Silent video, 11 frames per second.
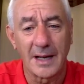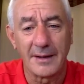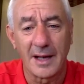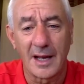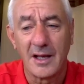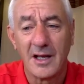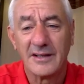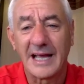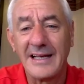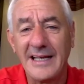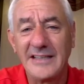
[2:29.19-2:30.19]
and
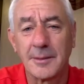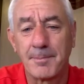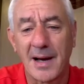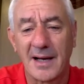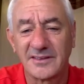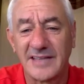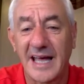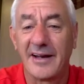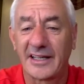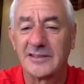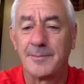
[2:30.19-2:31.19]
they need to pass their
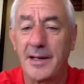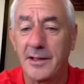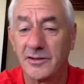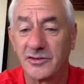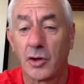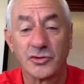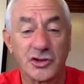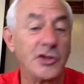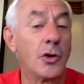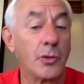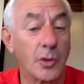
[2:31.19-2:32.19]
experience onto the
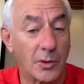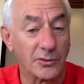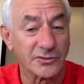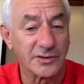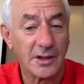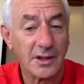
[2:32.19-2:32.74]
younger ones.